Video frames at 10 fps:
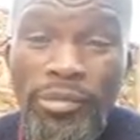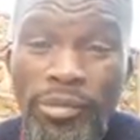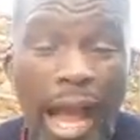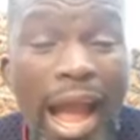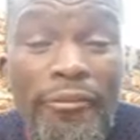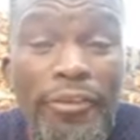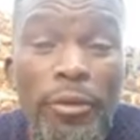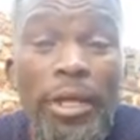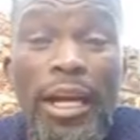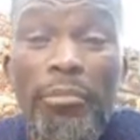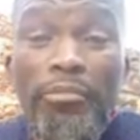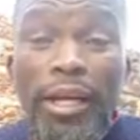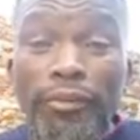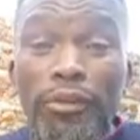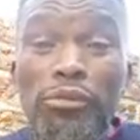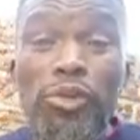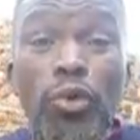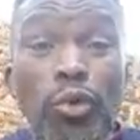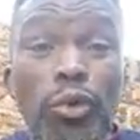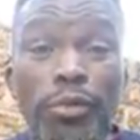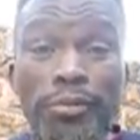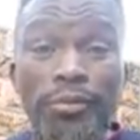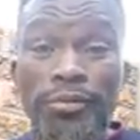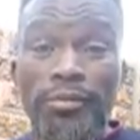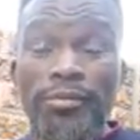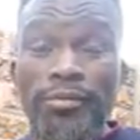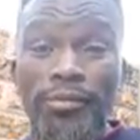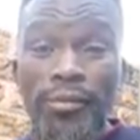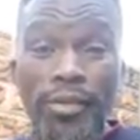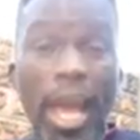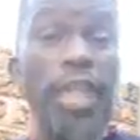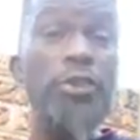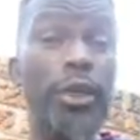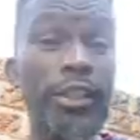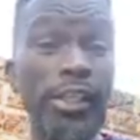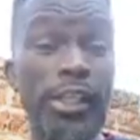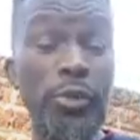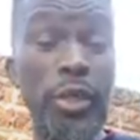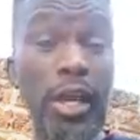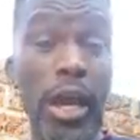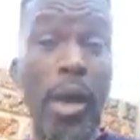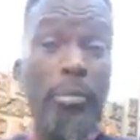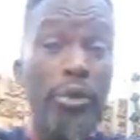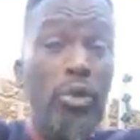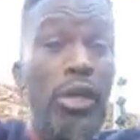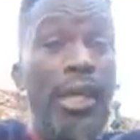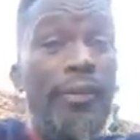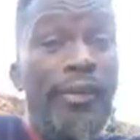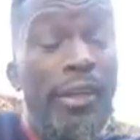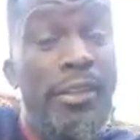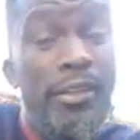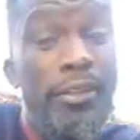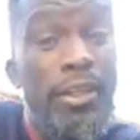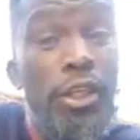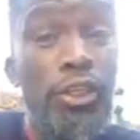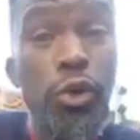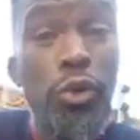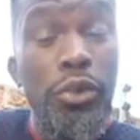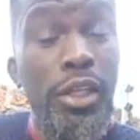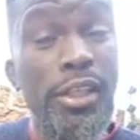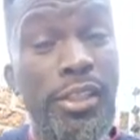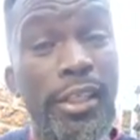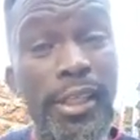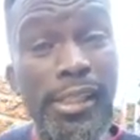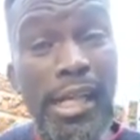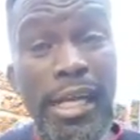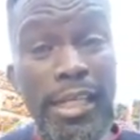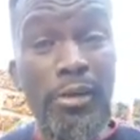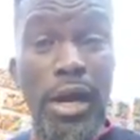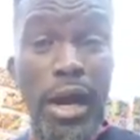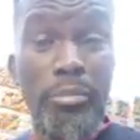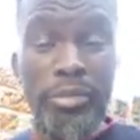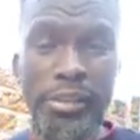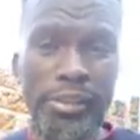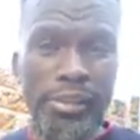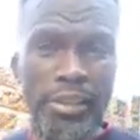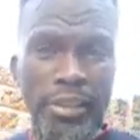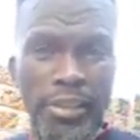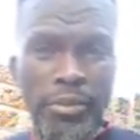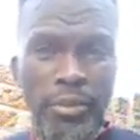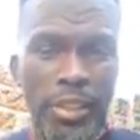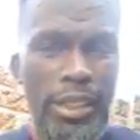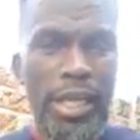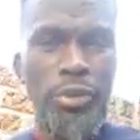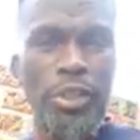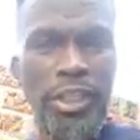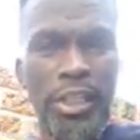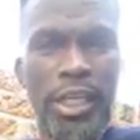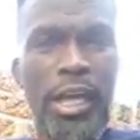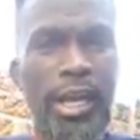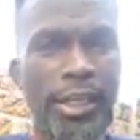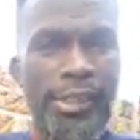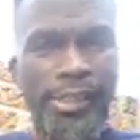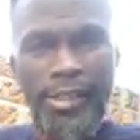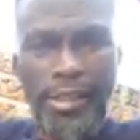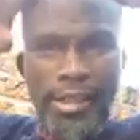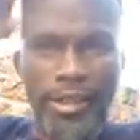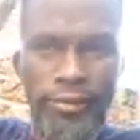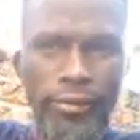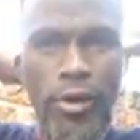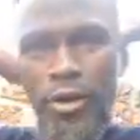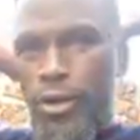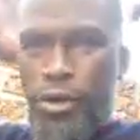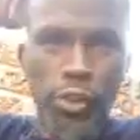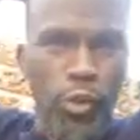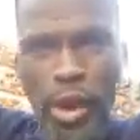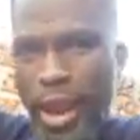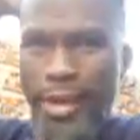After we come back from school, educated as we are, proliferated, 2-3 degrees under our armpits, with graduation regalias and 4 squared